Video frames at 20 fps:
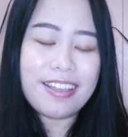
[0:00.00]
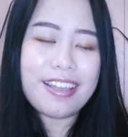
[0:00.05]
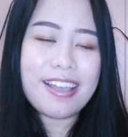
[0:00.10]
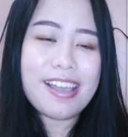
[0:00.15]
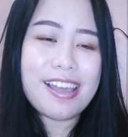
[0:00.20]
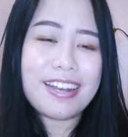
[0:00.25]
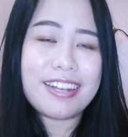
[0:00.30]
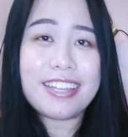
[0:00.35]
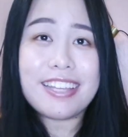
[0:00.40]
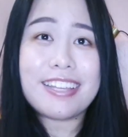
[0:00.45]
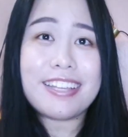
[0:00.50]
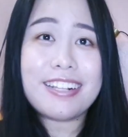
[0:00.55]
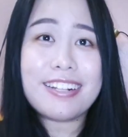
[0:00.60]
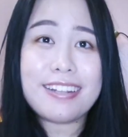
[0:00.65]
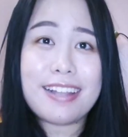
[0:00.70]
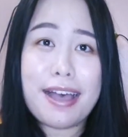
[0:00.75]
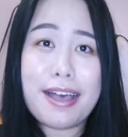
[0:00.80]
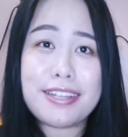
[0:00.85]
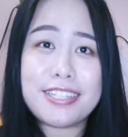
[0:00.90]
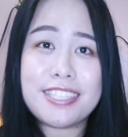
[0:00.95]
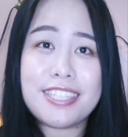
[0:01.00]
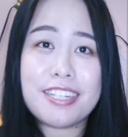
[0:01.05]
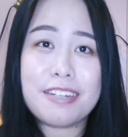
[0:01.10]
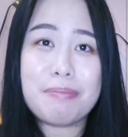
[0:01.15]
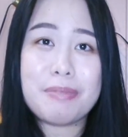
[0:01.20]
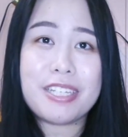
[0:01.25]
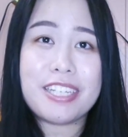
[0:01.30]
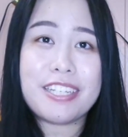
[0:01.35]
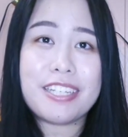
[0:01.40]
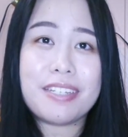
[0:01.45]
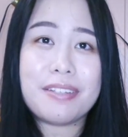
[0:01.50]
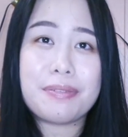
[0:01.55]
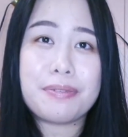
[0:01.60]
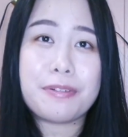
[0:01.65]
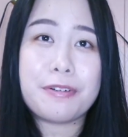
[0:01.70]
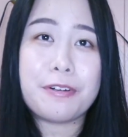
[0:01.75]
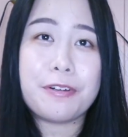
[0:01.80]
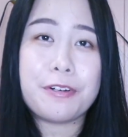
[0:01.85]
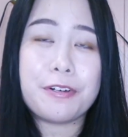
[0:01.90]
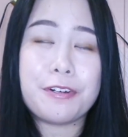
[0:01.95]
and they lasted me
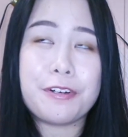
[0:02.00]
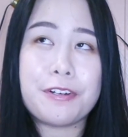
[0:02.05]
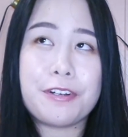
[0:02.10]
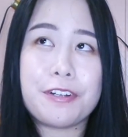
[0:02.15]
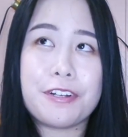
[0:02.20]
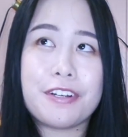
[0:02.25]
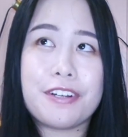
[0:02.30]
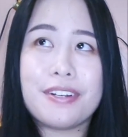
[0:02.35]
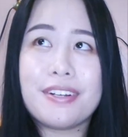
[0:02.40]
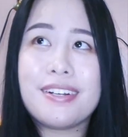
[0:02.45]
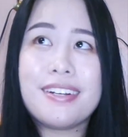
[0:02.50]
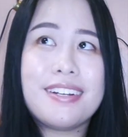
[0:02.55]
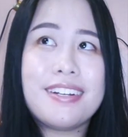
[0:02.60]
for